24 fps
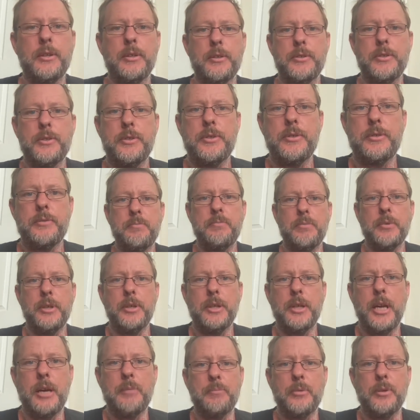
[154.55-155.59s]
I'll just bring
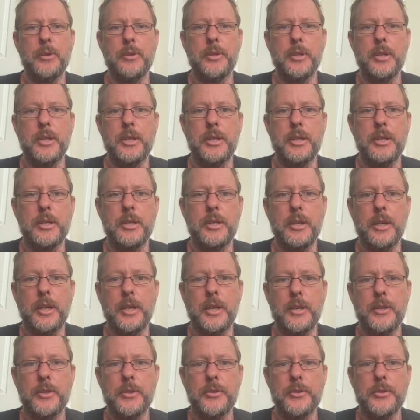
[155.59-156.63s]
it up on the
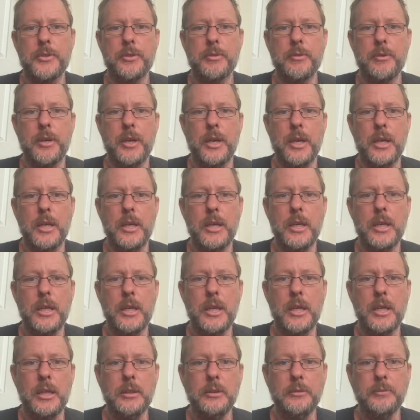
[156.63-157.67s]
screen
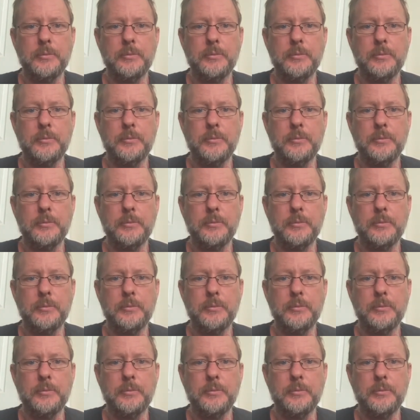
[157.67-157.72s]
here.